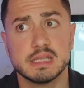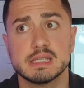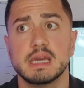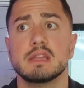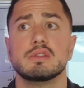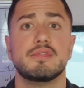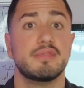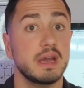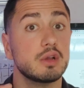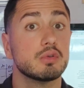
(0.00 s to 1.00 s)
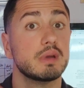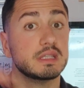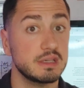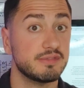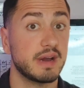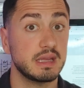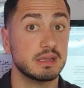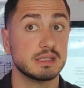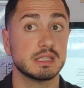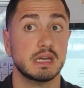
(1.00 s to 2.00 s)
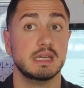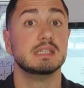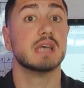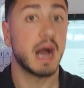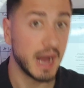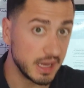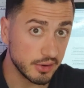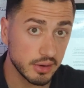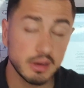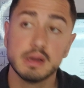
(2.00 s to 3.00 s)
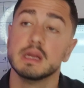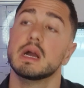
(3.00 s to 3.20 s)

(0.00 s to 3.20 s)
let's say, and the failure rate in finance is higher